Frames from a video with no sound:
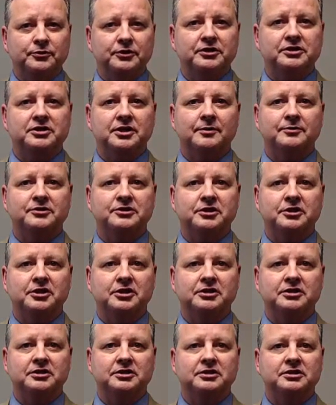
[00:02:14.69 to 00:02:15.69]
that some
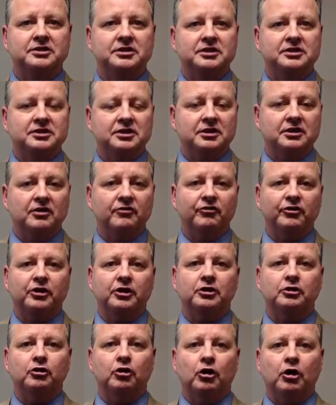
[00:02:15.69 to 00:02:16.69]
cities could see
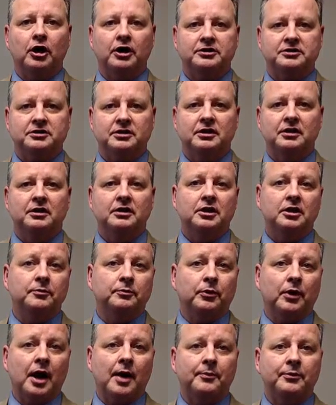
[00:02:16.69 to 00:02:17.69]
significant loss in
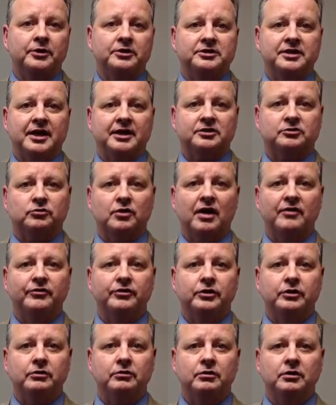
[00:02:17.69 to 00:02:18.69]
property tax
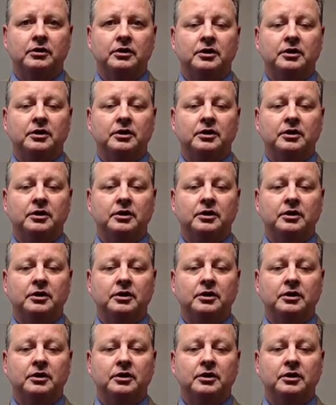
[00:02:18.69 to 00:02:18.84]
revenue